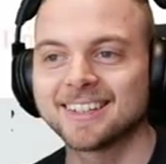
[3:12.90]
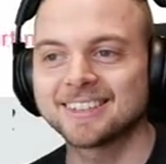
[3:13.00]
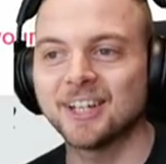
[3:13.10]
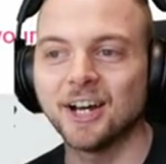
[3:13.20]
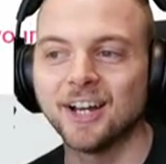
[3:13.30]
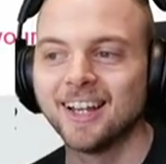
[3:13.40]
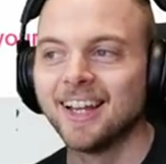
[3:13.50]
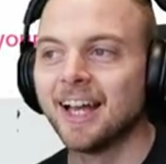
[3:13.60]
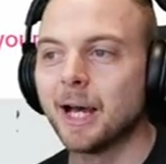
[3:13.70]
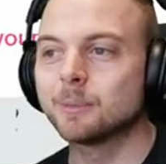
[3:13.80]
so
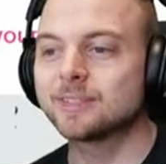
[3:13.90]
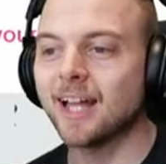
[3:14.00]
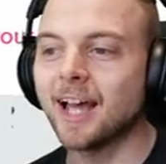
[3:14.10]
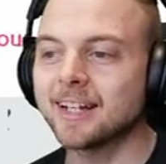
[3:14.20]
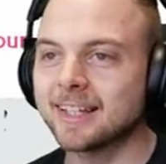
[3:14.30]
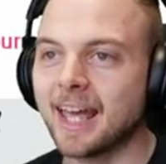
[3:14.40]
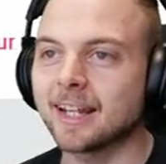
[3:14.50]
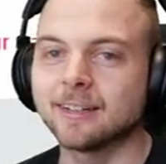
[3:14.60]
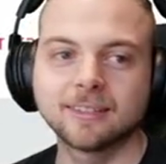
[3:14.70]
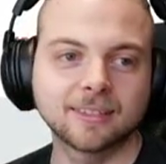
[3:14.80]
I'm starting
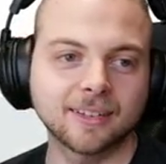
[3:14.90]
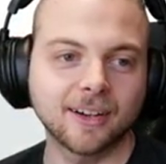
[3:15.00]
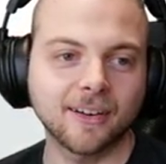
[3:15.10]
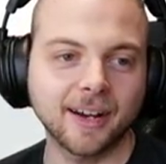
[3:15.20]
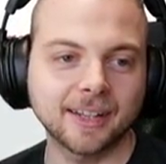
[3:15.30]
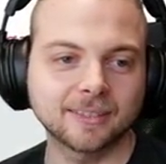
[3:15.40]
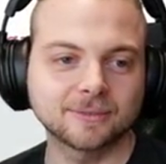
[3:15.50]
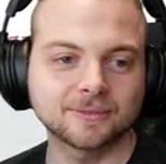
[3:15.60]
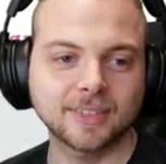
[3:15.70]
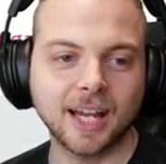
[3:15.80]
again. All right.
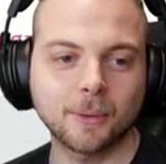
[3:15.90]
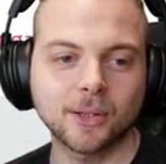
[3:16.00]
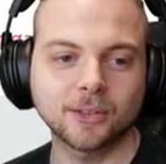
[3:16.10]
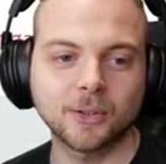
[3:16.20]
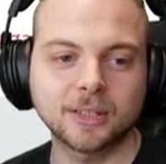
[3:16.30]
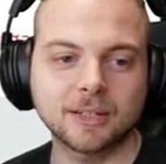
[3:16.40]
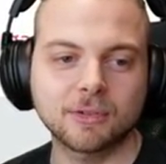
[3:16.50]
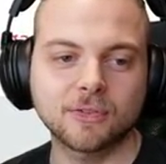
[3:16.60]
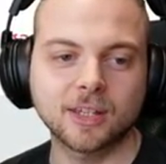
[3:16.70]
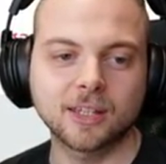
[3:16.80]
How are we all doing? Is
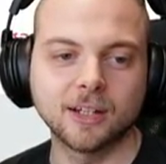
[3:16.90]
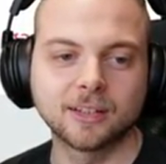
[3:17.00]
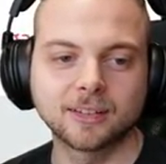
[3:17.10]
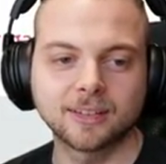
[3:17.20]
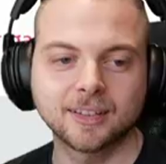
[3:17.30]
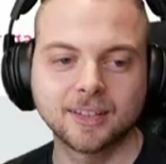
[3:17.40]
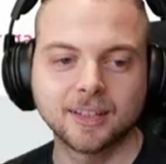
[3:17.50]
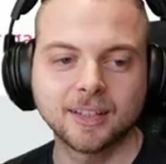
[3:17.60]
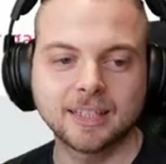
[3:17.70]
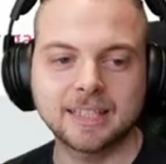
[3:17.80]
everything good?
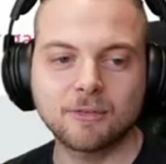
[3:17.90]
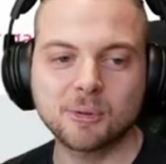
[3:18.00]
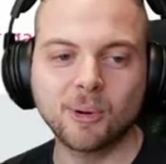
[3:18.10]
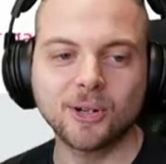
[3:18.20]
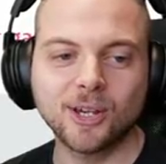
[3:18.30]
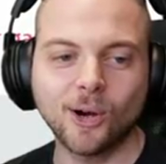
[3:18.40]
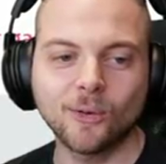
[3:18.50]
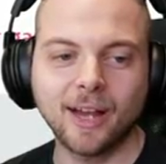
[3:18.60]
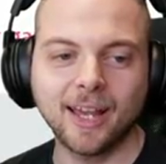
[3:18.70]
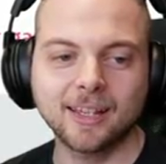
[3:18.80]
Is everybody all
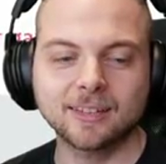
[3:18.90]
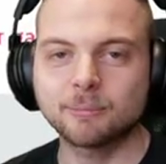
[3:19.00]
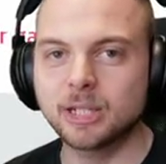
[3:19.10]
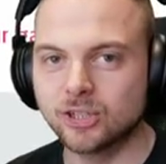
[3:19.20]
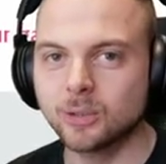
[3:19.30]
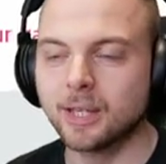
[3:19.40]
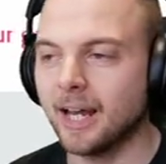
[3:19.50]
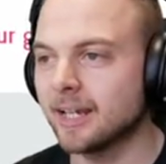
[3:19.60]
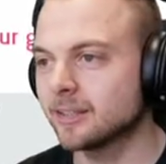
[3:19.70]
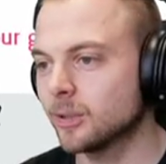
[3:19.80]
right? I missed you
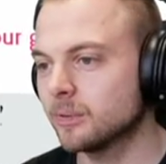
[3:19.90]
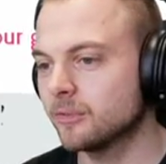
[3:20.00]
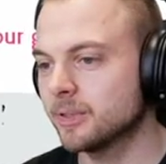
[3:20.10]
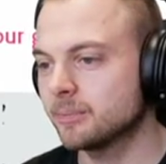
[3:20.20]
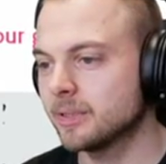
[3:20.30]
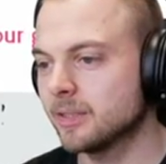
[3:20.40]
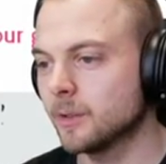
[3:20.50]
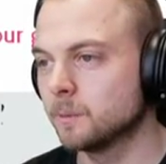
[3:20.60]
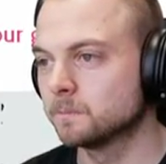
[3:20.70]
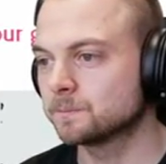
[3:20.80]
guys. Hope you've missed me
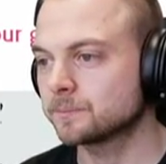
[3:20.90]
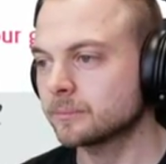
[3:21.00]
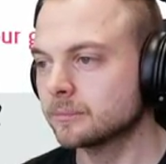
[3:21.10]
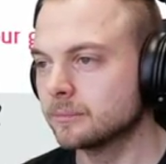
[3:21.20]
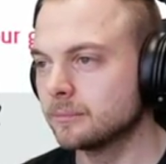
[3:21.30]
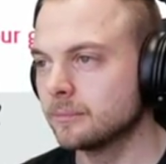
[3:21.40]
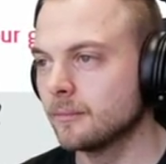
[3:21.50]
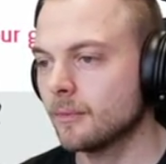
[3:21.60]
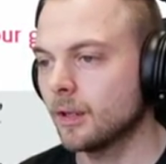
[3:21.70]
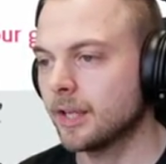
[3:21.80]
too.
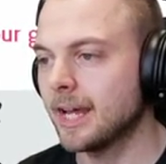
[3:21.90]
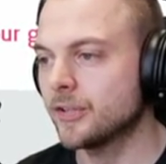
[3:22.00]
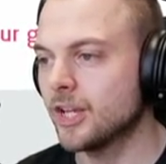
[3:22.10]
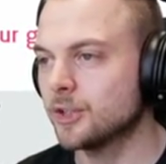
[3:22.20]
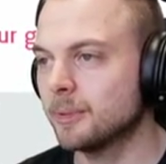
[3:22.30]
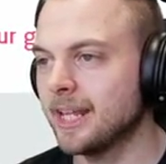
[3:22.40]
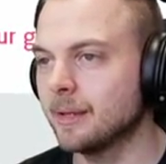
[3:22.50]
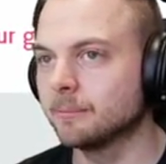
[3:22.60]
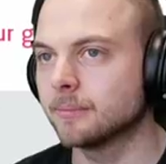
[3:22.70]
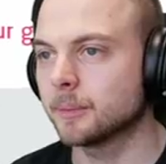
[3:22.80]
Can't change my
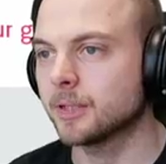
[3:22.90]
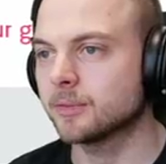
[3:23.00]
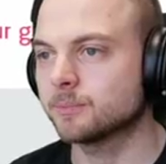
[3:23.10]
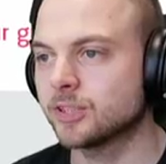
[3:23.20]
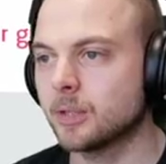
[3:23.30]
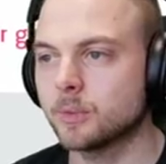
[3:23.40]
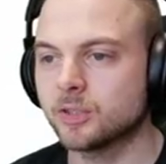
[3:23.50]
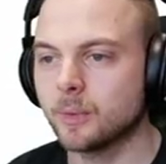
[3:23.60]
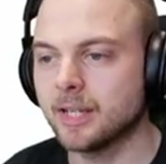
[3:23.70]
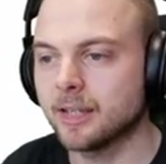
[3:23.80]
name. I'm going to stick with
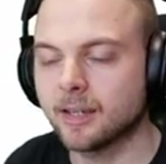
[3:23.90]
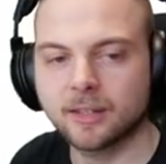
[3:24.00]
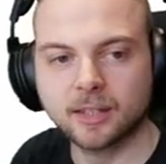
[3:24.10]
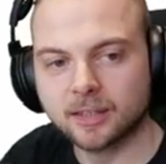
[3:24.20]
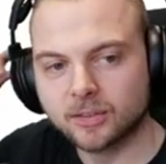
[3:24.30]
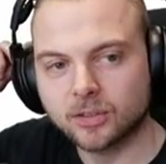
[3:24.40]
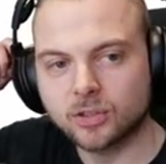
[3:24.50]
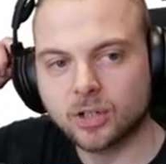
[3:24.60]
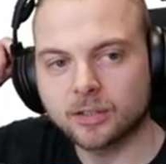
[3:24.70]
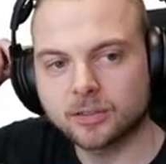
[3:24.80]
Squiddy. I think that's a good
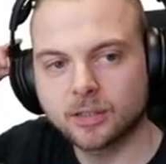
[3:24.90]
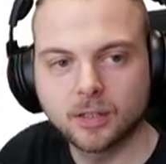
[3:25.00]
choice.